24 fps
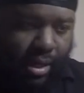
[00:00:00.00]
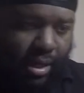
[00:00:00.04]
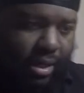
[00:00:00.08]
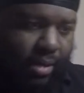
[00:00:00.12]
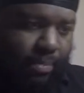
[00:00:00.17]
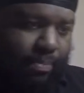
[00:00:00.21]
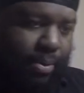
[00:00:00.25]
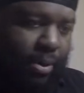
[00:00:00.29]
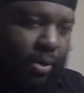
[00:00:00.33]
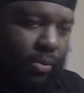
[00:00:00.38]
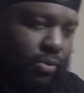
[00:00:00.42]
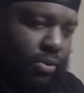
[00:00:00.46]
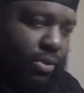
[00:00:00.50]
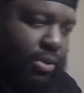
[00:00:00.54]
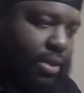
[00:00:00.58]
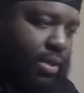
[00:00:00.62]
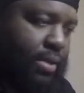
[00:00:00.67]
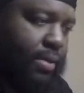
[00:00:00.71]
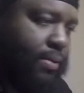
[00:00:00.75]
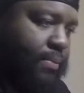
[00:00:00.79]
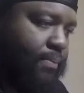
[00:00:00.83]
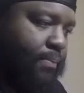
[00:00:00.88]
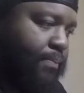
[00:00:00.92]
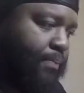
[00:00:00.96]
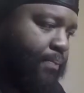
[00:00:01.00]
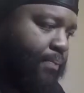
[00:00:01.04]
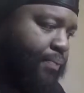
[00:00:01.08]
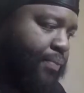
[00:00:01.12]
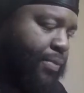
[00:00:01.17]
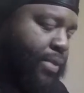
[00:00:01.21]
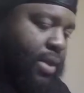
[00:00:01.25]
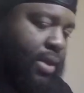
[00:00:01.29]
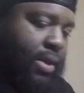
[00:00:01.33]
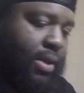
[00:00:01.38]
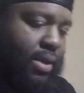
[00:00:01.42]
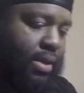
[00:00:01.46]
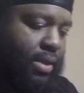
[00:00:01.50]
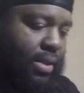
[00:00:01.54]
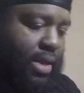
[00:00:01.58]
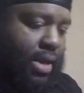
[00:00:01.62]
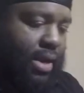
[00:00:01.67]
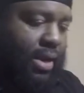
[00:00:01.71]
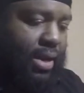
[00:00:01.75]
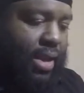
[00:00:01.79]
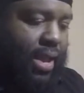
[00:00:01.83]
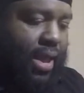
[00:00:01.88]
he posted that he